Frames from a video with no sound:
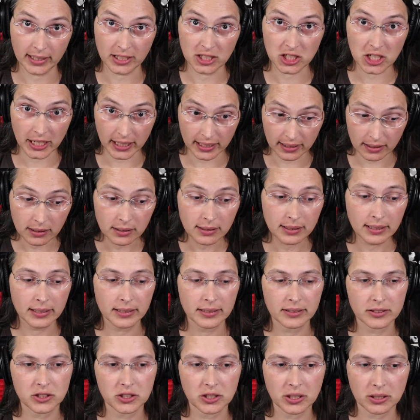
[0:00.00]
channel,
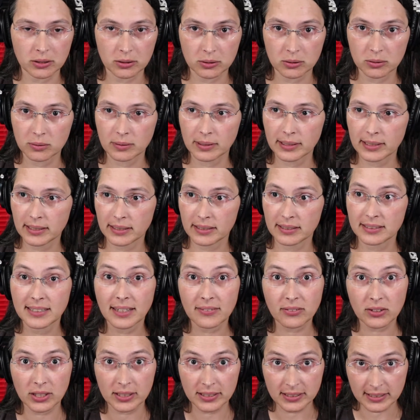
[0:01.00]
so
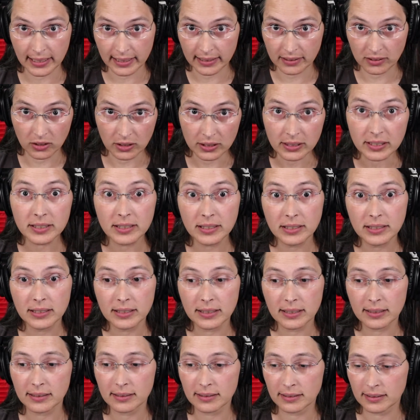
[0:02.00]
definitely take a look.
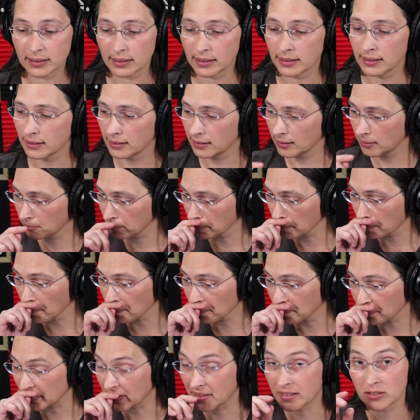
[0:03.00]

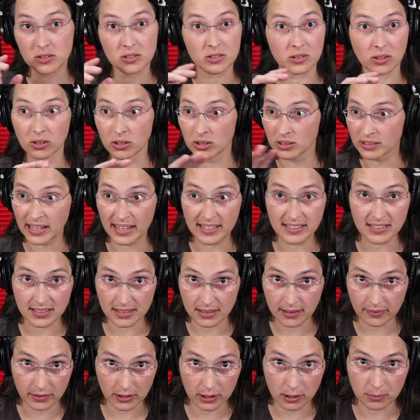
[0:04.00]
There's all kinds of
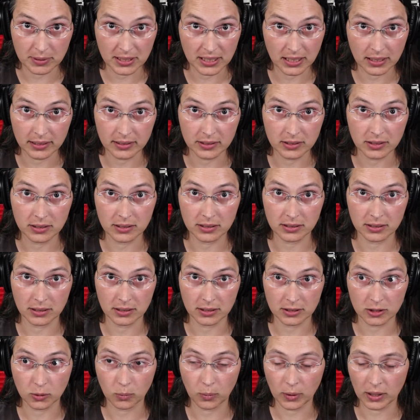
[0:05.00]
stuff that can be done to
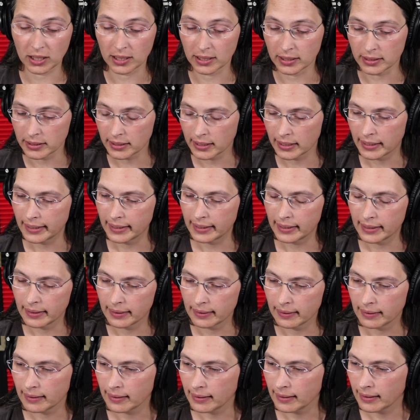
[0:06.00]
work
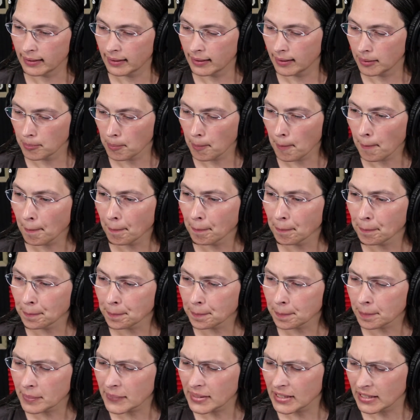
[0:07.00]
on.
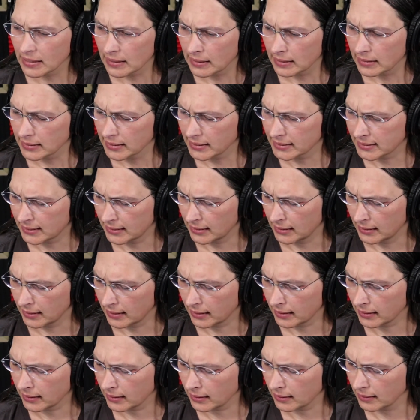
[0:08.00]
Let's see.
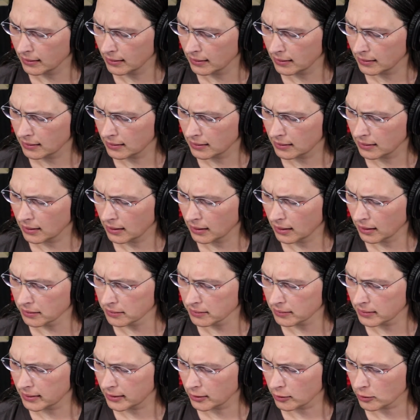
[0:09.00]
Other
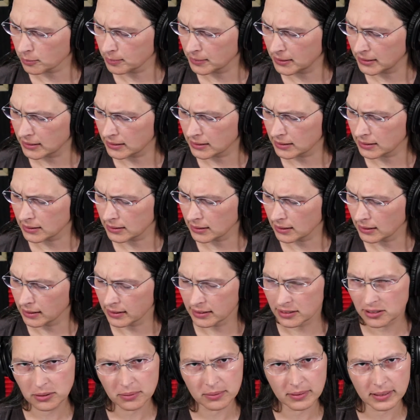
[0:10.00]
announcements? I
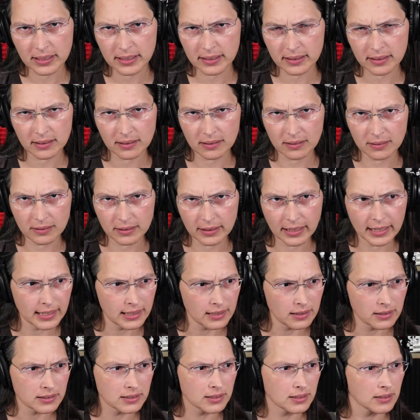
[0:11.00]
don't think there are any,
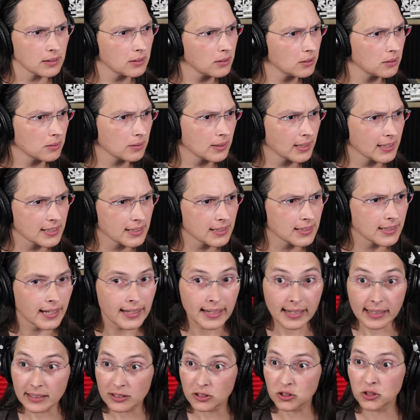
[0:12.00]
so let's
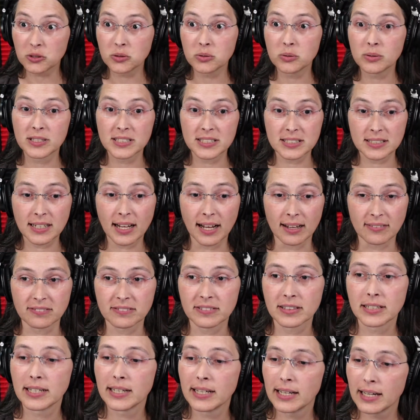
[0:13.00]
get to the stuff.
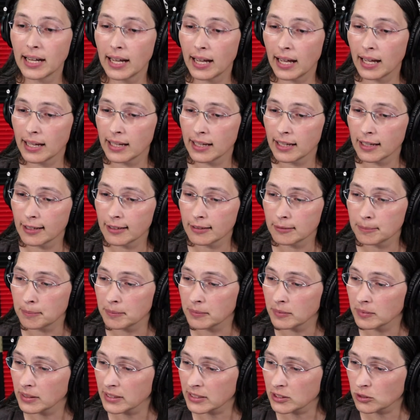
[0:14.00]

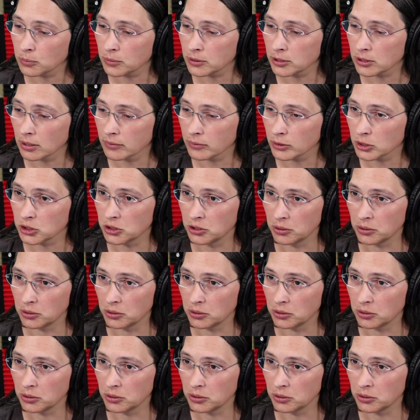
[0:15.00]
Let's switch over to